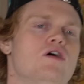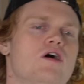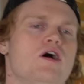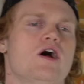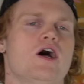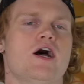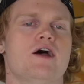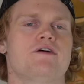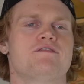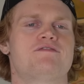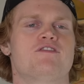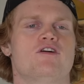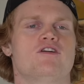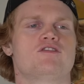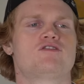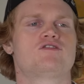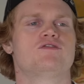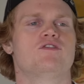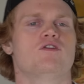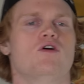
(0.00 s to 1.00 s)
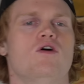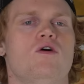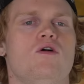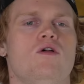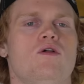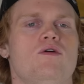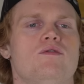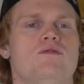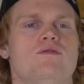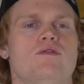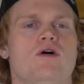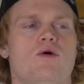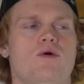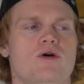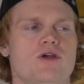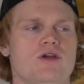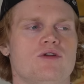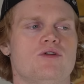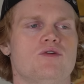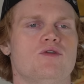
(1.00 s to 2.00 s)
Alright, first of all, I
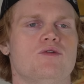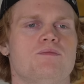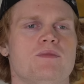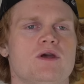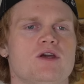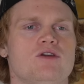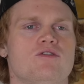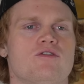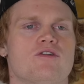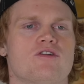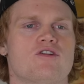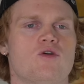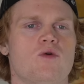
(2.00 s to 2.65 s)
want you to admit you're a